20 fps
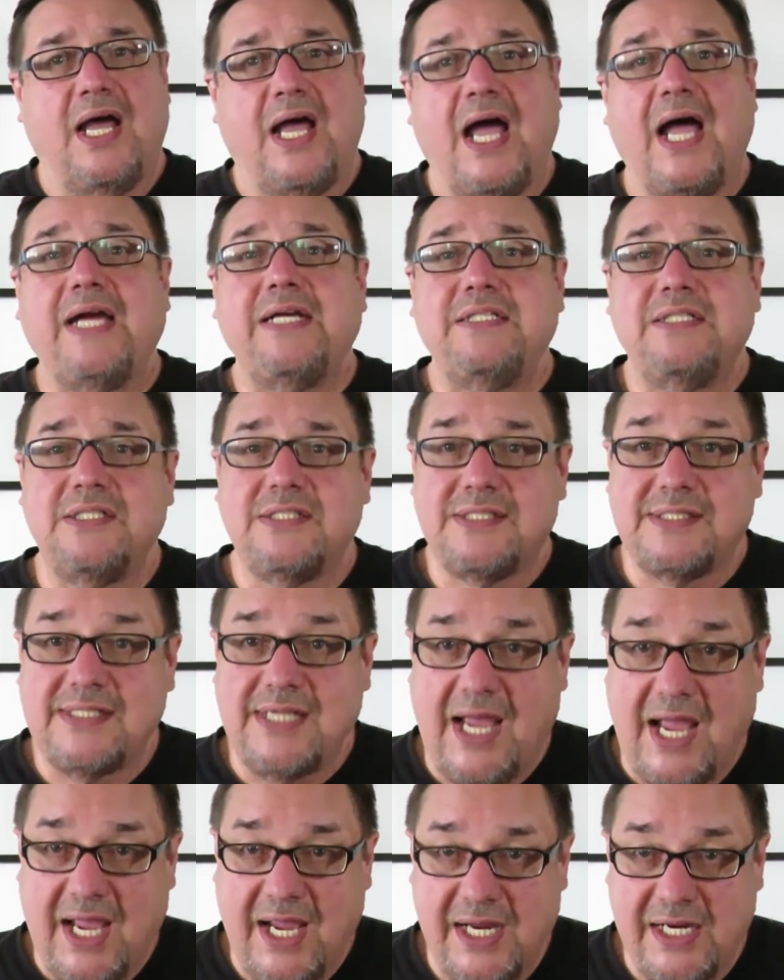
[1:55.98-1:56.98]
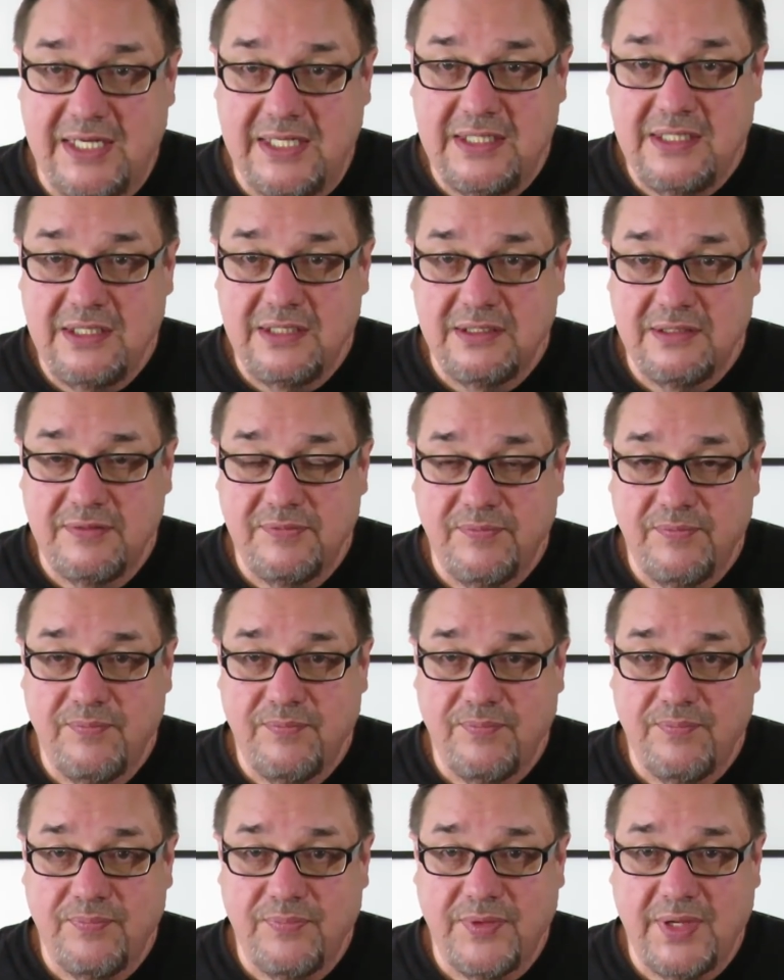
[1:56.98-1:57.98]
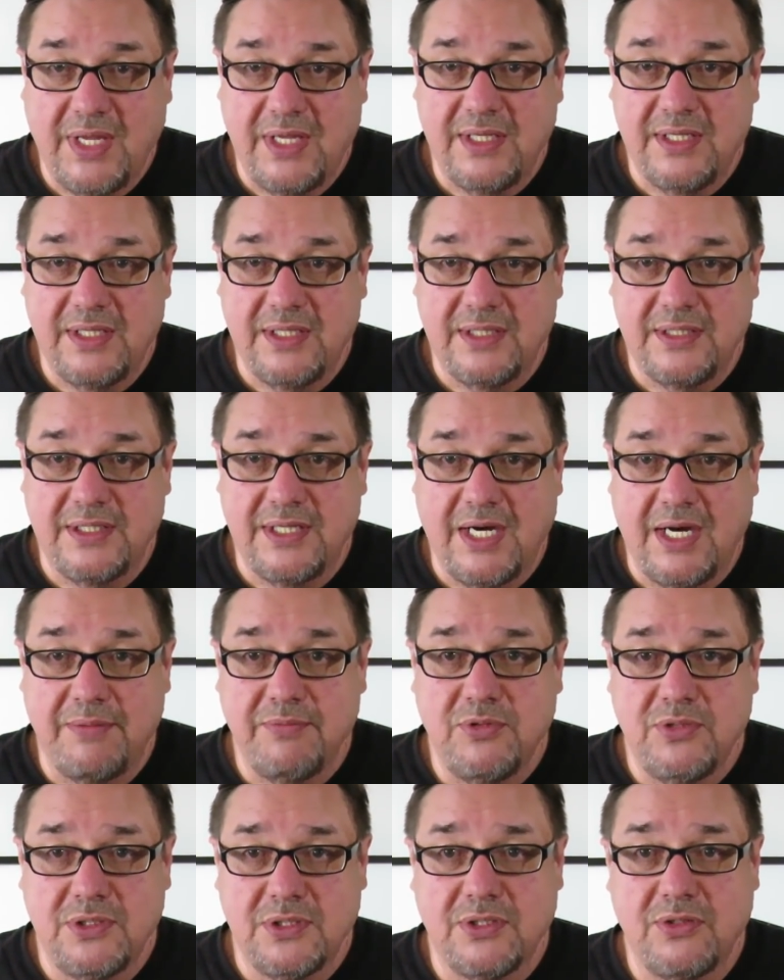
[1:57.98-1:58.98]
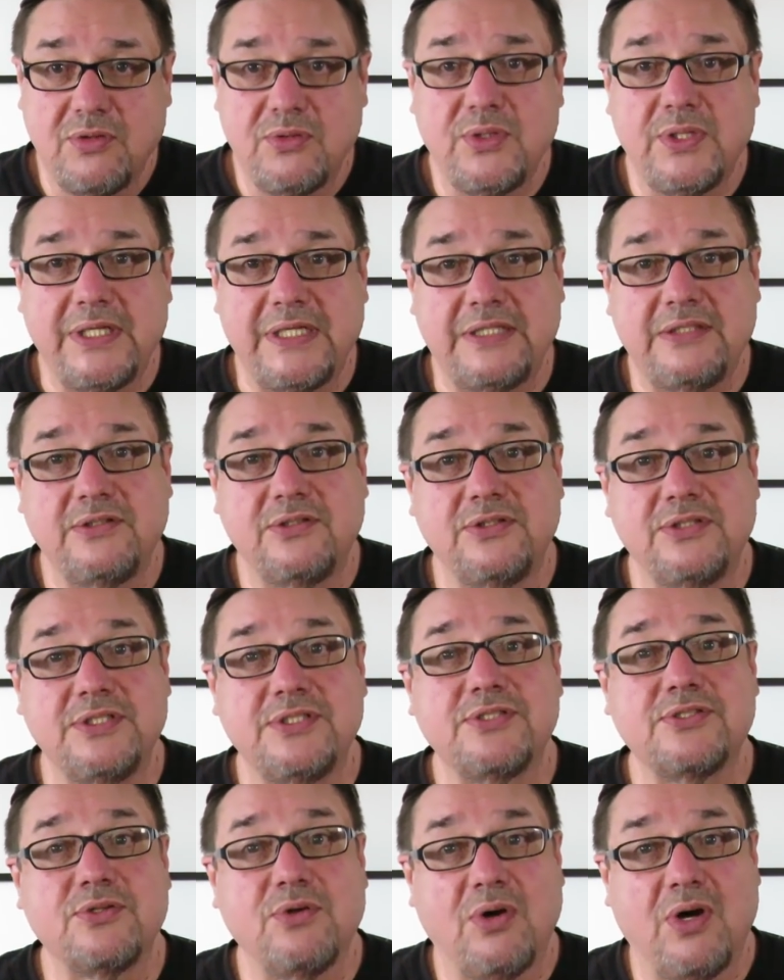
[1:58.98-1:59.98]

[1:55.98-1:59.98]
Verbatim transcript: I decide that I'm going to go ahead and just